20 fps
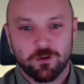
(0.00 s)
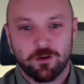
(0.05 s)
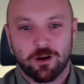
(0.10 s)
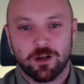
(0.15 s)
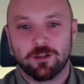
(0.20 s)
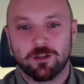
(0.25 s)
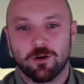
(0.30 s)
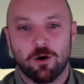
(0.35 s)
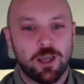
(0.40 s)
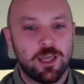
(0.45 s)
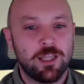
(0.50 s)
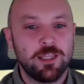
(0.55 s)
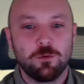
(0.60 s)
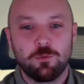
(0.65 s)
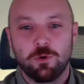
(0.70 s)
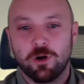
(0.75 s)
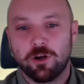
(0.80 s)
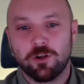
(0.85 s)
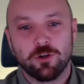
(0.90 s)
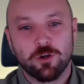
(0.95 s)
Right?
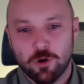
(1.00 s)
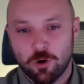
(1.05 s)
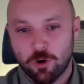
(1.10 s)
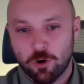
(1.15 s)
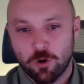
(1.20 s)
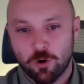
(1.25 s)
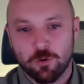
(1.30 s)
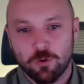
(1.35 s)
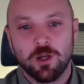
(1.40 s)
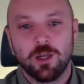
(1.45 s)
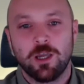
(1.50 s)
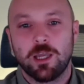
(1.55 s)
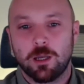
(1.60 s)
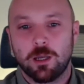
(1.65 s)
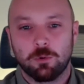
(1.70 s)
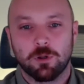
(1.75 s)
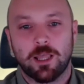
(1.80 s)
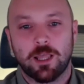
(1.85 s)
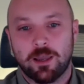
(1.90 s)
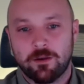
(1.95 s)
Anywhere you go, it
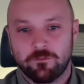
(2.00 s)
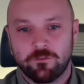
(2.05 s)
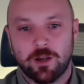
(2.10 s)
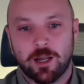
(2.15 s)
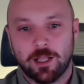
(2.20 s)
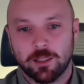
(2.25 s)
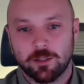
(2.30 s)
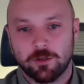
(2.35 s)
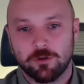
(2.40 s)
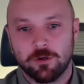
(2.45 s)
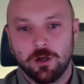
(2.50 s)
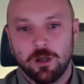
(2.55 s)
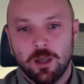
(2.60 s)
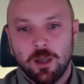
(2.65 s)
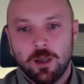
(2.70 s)
will have value.